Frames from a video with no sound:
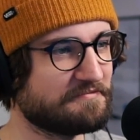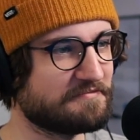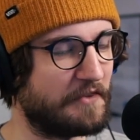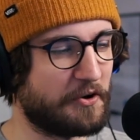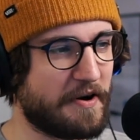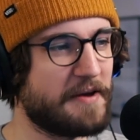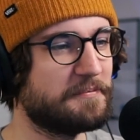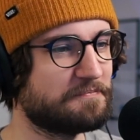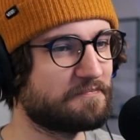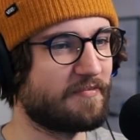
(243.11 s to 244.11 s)

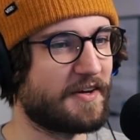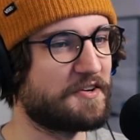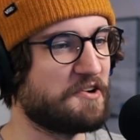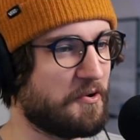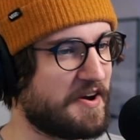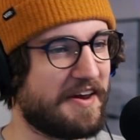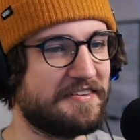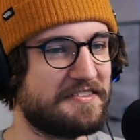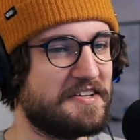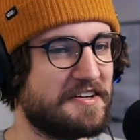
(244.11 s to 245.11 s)
Alright.
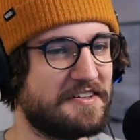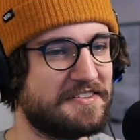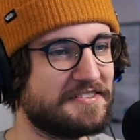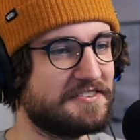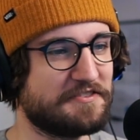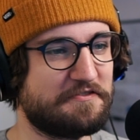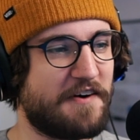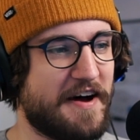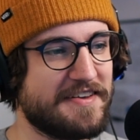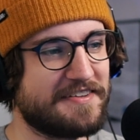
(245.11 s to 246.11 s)
Showcase the
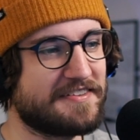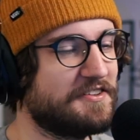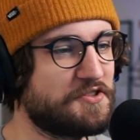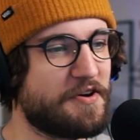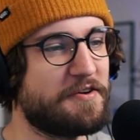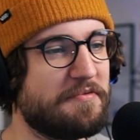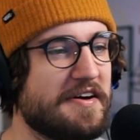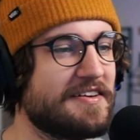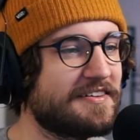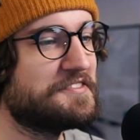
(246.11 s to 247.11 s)
fight straight
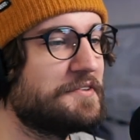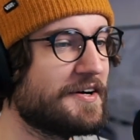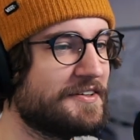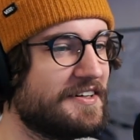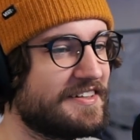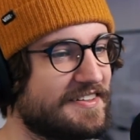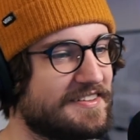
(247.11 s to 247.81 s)
away. Why not?